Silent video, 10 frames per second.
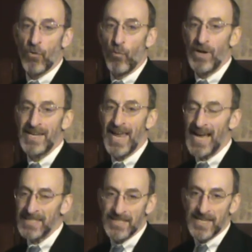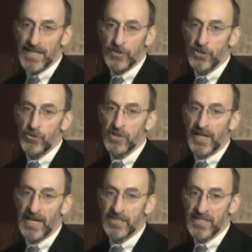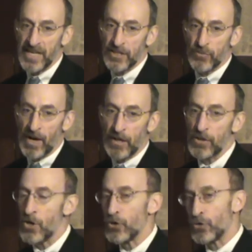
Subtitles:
wouldn't hesitate to use against Israel